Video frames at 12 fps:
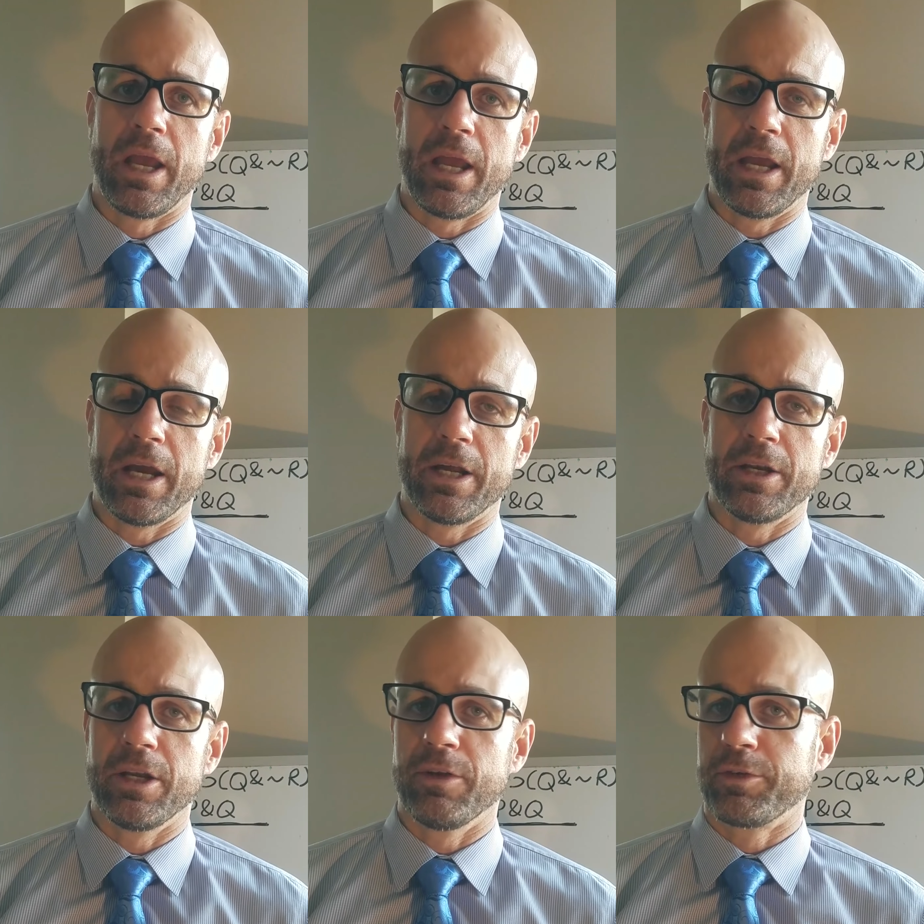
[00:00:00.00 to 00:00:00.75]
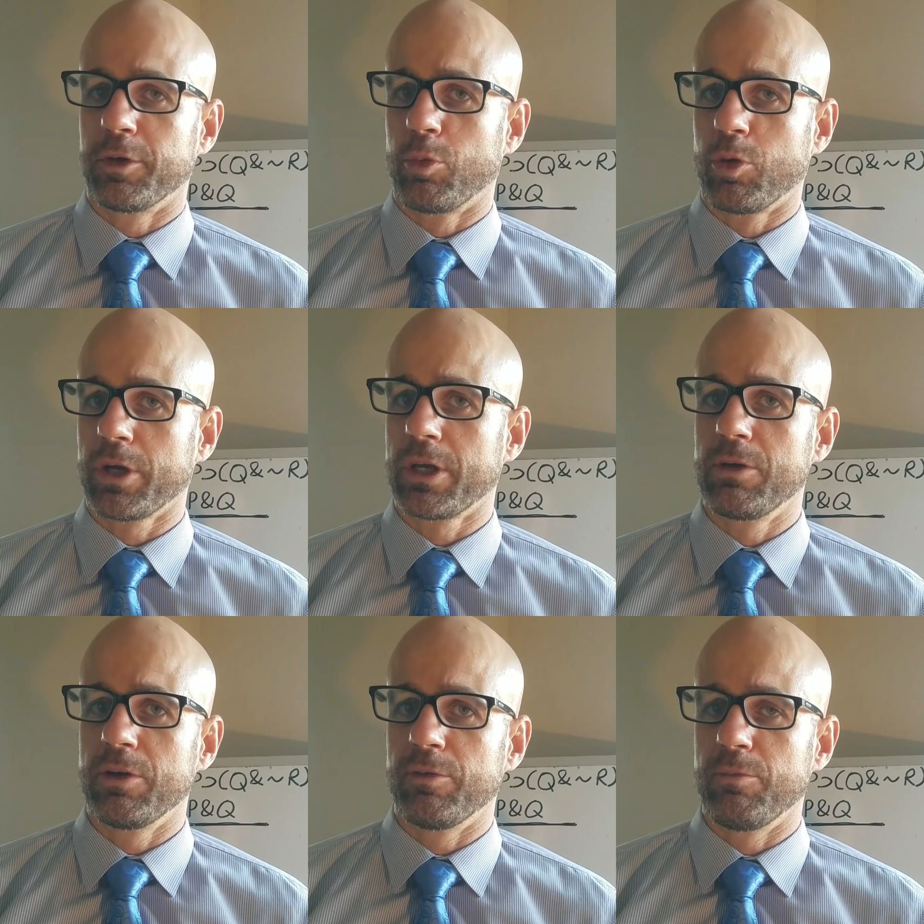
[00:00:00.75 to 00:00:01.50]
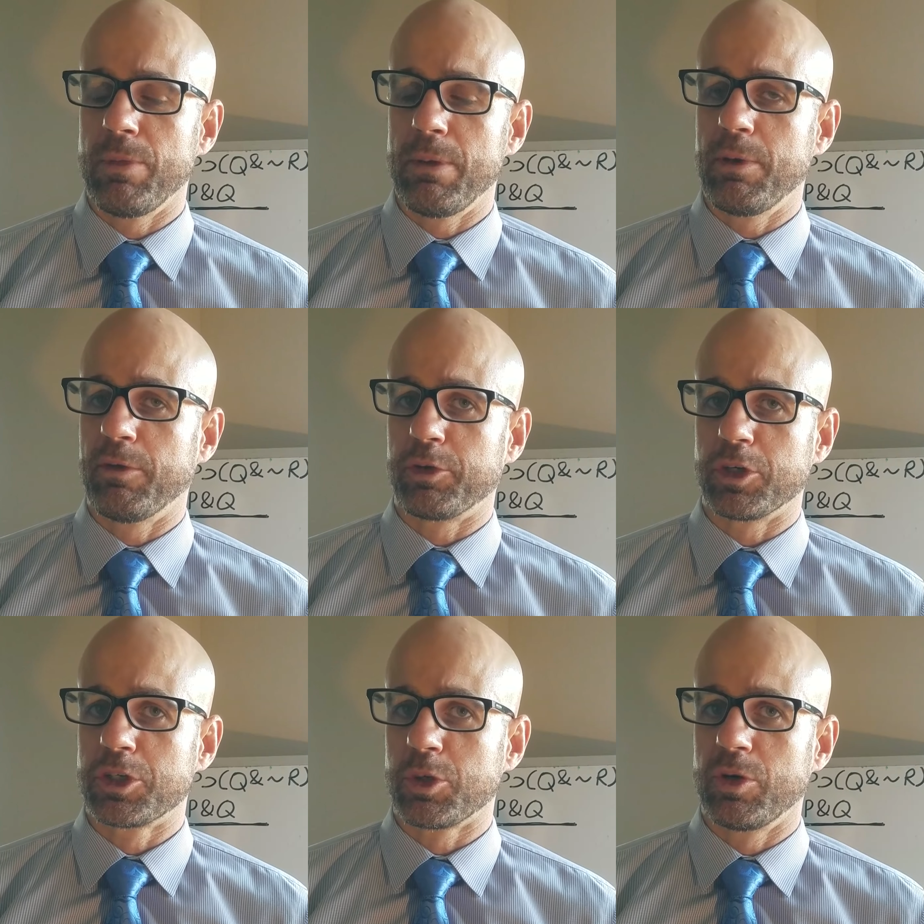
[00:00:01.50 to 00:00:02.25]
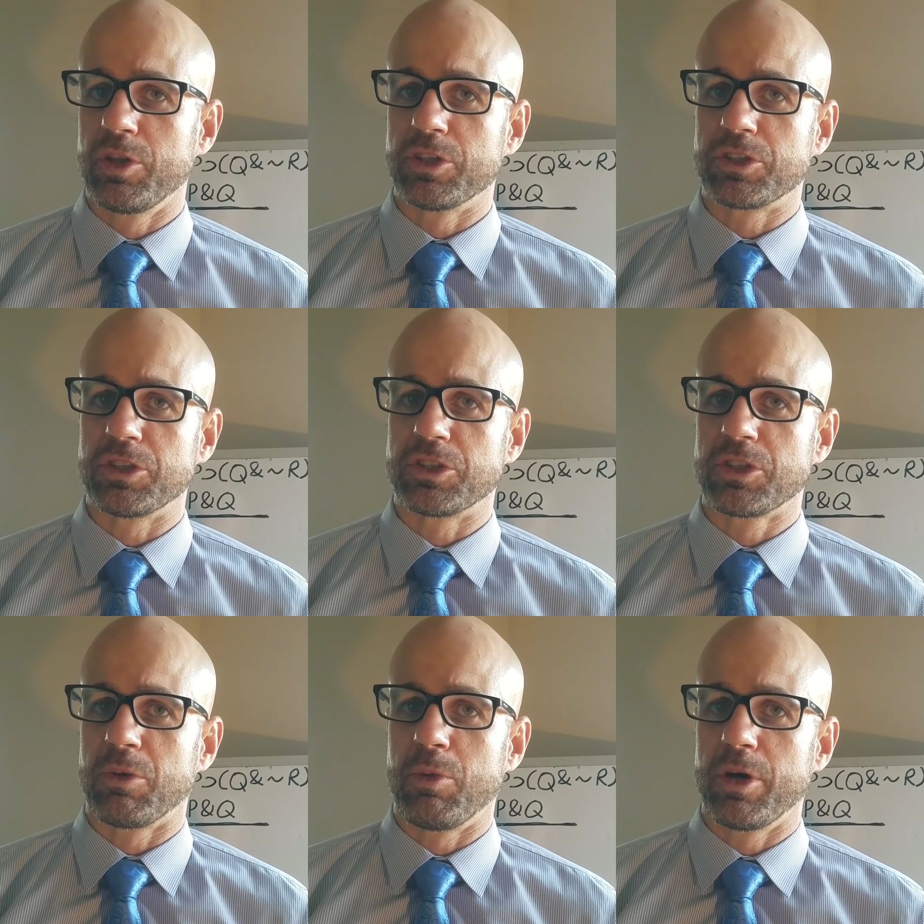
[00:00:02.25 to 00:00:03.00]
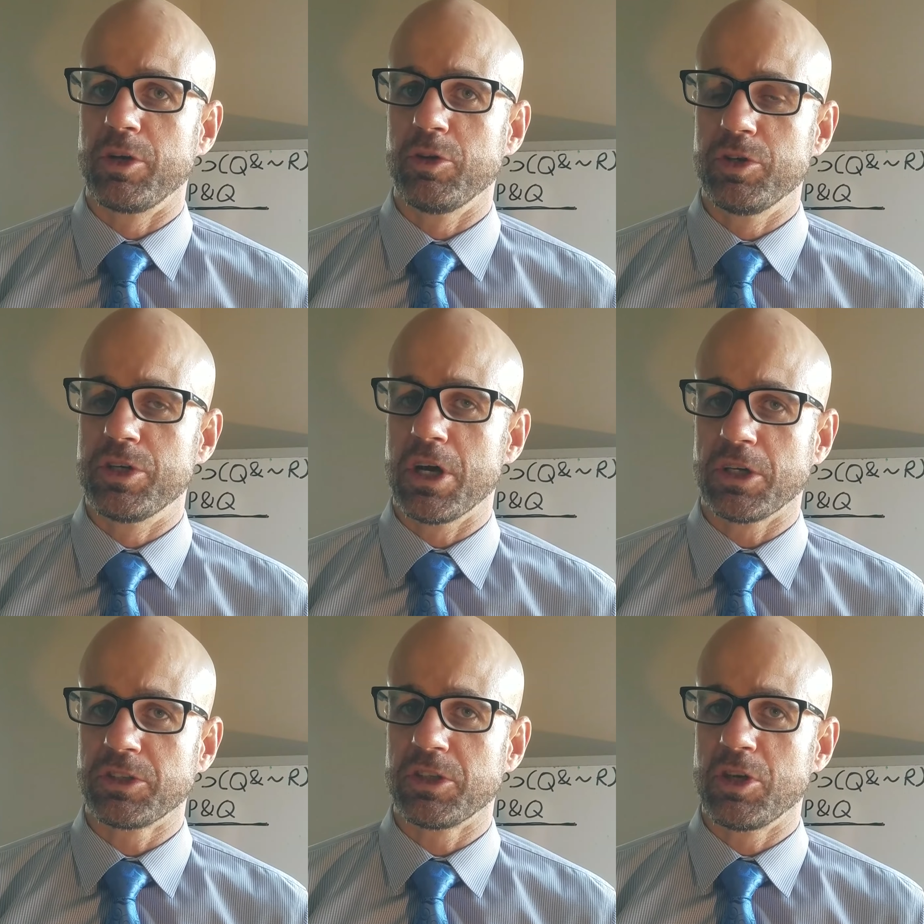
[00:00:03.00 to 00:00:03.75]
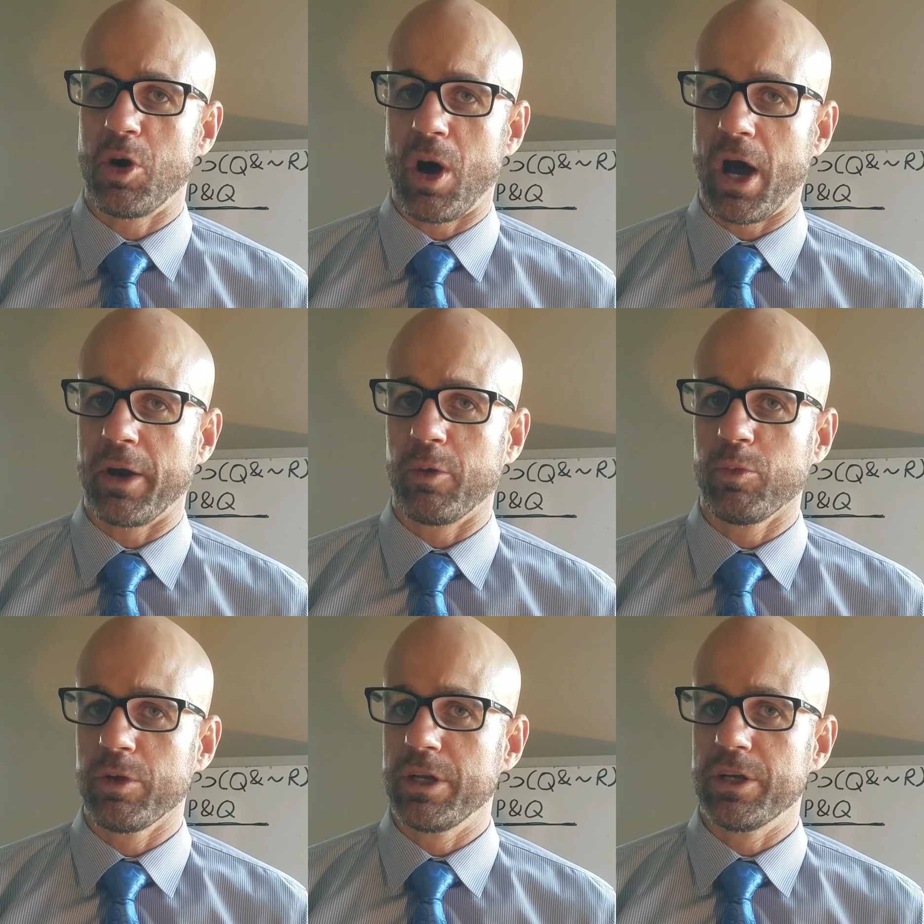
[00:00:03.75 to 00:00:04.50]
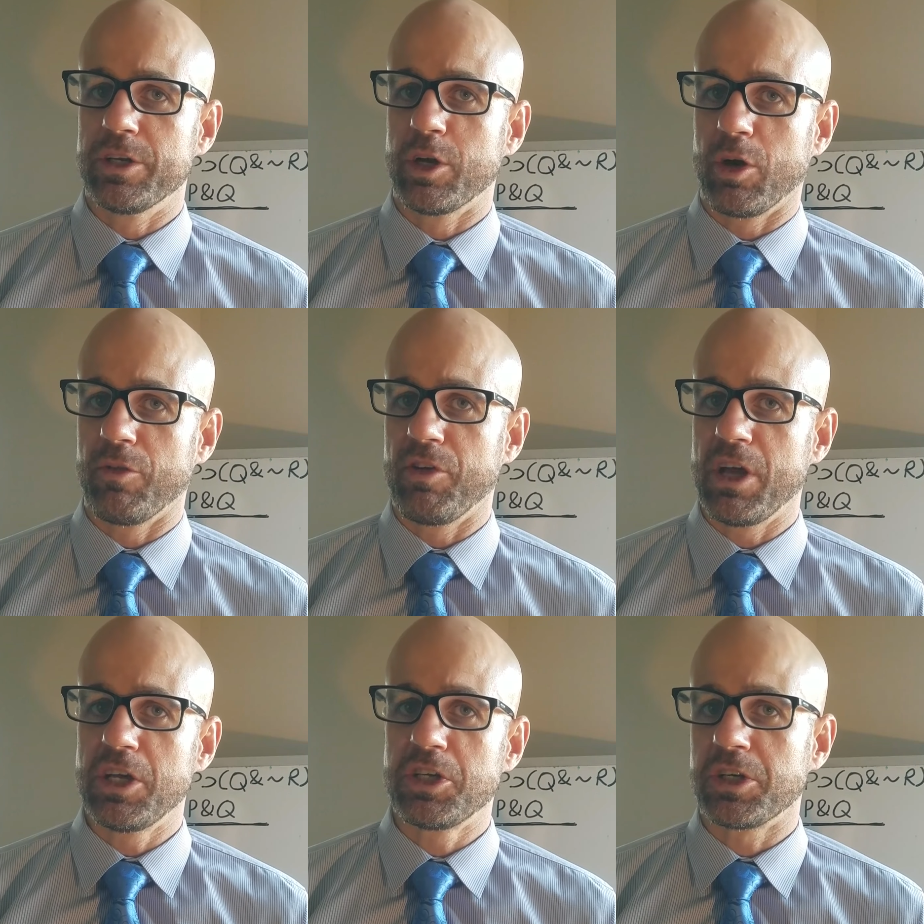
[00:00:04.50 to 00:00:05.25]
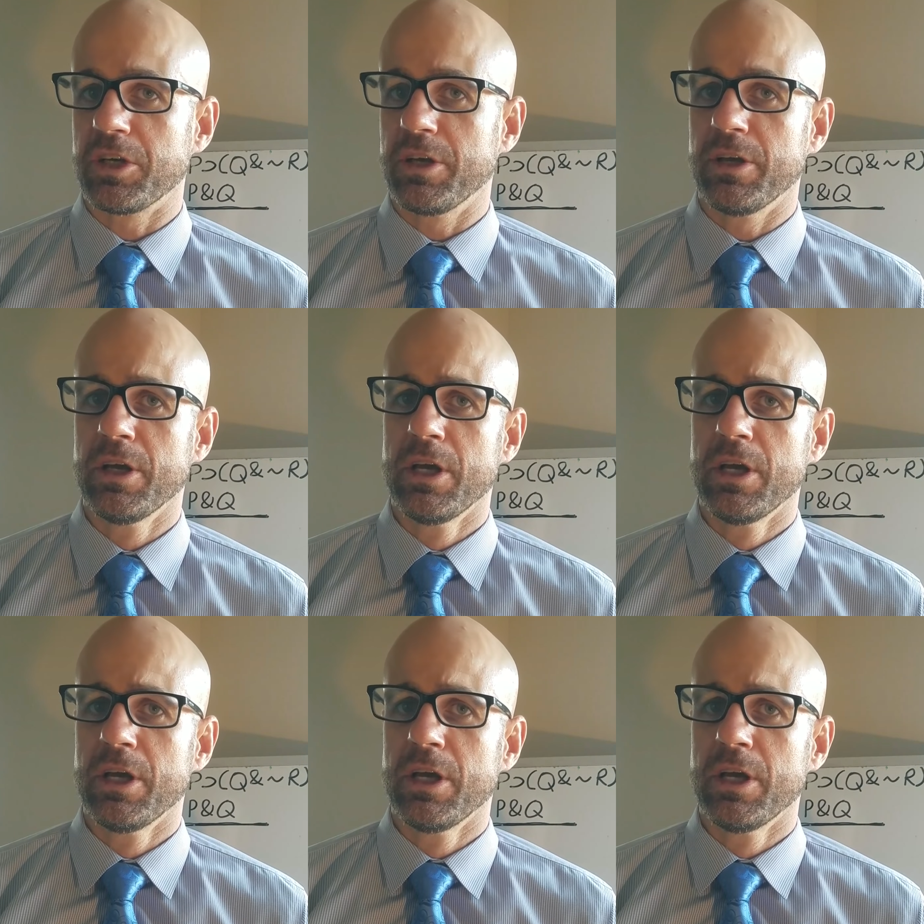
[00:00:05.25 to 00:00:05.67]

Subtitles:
And if you're maybe if you're showing this to someone who doesn't know how to read a derivation,